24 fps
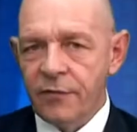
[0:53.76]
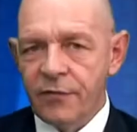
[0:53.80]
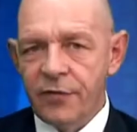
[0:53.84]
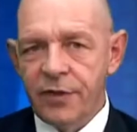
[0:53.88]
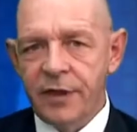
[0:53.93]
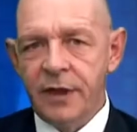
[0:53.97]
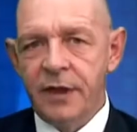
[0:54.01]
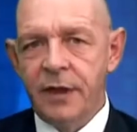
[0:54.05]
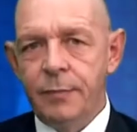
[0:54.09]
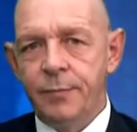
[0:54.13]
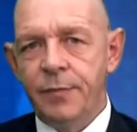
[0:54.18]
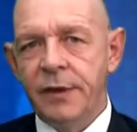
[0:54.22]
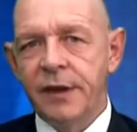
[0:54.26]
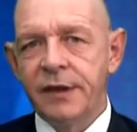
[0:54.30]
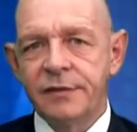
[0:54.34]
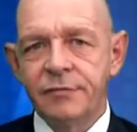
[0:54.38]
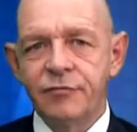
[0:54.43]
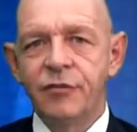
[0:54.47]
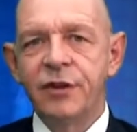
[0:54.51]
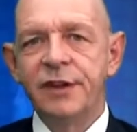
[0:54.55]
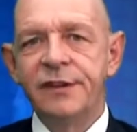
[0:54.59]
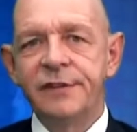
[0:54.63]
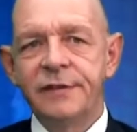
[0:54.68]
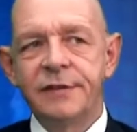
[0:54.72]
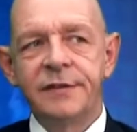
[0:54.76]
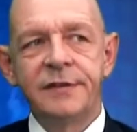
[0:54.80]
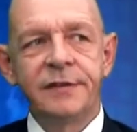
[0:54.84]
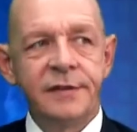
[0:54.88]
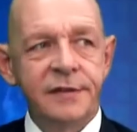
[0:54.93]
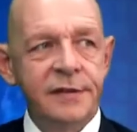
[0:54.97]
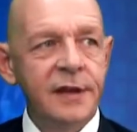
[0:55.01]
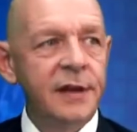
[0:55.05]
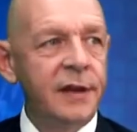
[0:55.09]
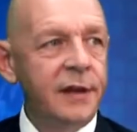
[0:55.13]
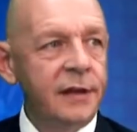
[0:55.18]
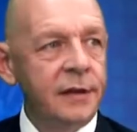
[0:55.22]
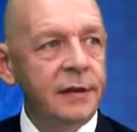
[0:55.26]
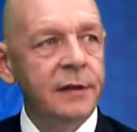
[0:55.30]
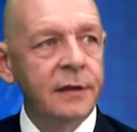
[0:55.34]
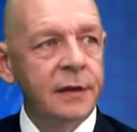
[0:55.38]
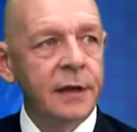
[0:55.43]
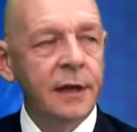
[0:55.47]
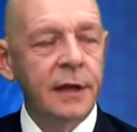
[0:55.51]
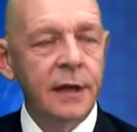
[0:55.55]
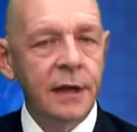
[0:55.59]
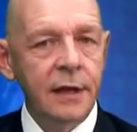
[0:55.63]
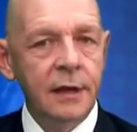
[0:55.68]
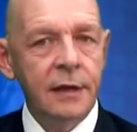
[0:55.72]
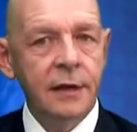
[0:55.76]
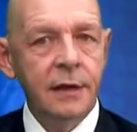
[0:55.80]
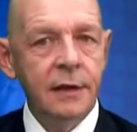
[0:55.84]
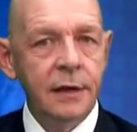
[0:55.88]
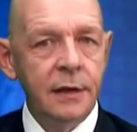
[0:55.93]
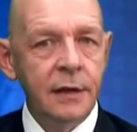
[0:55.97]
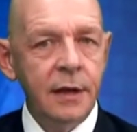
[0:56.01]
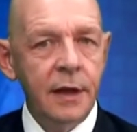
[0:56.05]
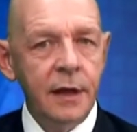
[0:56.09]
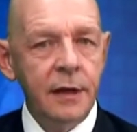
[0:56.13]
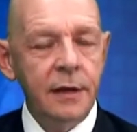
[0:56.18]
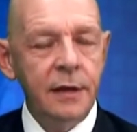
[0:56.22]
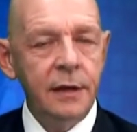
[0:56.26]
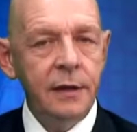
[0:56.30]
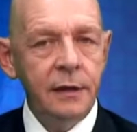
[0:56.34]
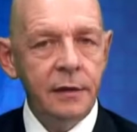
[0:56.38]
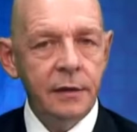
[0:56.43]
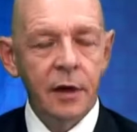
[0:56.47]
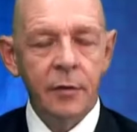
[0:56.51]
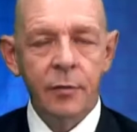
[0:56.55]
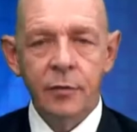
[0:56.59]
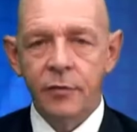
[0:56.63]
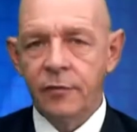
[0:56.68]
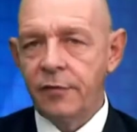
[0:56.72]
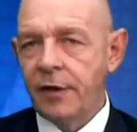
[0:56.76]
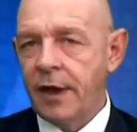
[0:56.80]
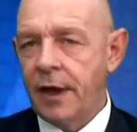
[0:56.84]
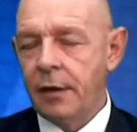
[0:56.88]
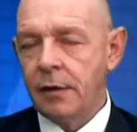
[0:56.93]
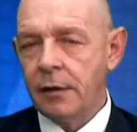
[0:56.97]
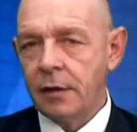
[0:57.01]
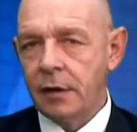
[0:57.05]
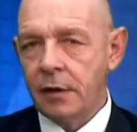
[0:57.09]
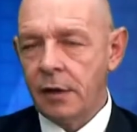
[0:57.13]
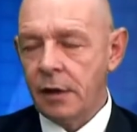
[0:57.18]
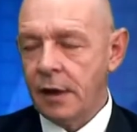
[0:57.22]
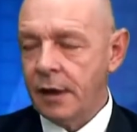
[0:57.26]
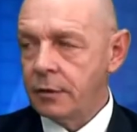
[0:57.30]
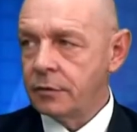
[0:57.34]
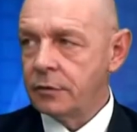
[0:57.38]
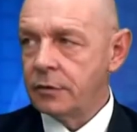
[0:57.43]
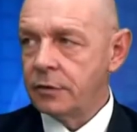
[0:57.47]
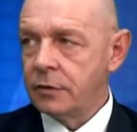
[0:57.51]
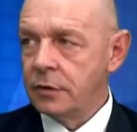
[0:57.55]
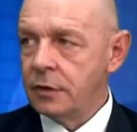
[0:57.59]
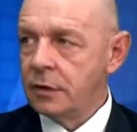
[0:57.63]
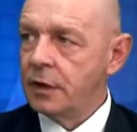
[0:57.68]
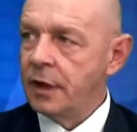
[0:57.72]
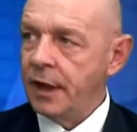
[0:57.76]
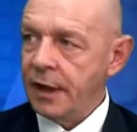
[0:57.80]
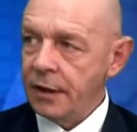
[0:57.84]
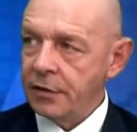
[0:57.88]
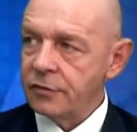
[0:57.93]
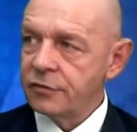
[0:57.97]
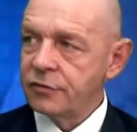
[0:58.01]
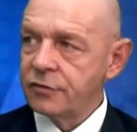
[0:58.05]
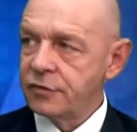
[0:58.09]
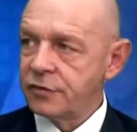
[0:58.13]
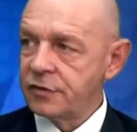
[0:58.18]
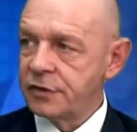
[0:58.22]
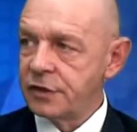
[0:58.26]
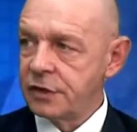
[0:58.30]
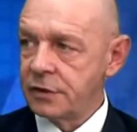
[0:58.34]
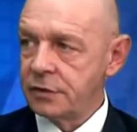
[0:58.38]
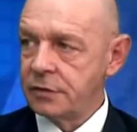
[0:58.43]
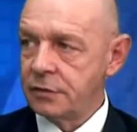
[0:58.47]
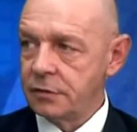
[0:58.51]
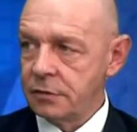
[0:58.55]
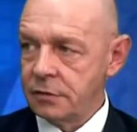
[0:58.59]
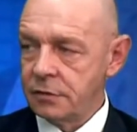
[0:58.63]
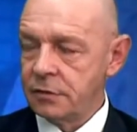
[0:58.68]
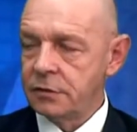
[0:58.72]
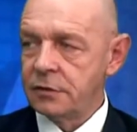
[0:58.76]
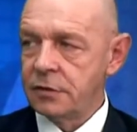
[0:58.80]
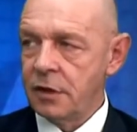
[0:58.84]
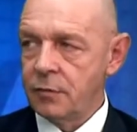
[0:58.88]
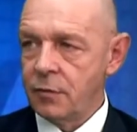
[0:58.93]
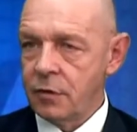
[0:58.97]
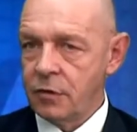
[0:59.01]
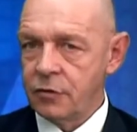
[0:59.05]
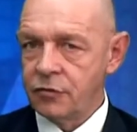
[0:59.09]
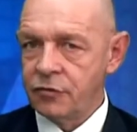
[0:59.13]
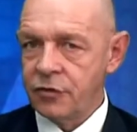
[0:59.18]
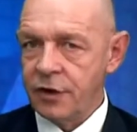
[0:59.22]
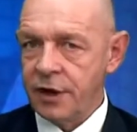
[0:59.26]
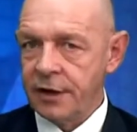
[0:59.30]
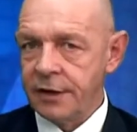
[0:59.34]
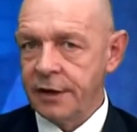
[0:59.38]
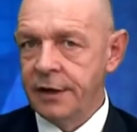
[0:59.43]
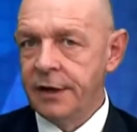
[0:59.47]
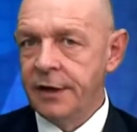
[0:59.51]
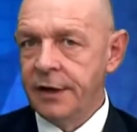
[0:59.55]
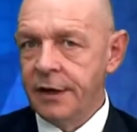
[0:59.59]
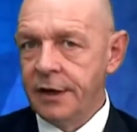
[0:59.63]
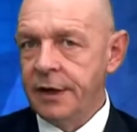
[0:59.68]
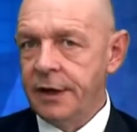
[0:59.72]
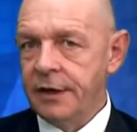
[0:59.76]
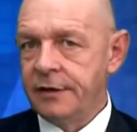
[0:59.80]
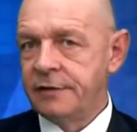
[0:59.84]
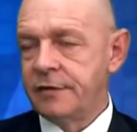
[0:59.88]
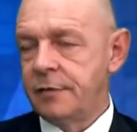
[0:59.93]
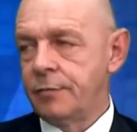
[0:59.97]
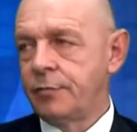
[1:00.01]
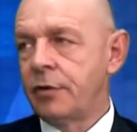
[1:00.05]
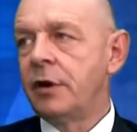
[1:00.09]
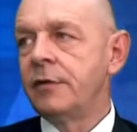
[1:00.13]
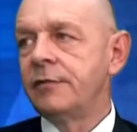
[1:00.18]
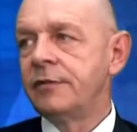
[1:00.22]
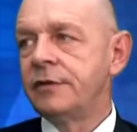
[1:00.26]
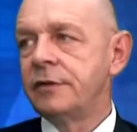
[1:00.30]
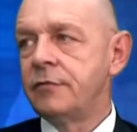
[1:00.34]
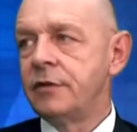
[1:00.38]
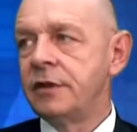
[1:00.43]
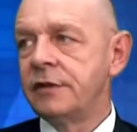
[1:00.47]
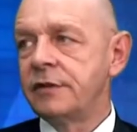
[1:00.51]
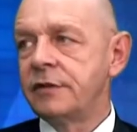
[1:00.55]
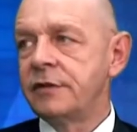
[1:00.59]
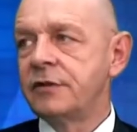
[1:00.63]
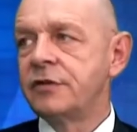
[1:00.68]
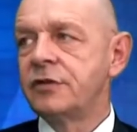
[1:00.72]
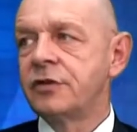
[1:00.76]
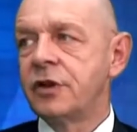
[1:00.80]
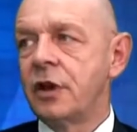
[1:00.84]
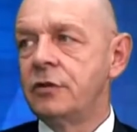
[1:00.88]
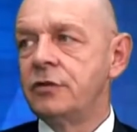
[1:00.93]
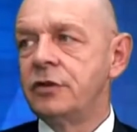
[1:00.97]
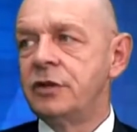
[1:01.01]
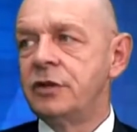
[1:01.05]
of the biggest risks seen in any type of cloud outsourcing type contract is the privacy risk. So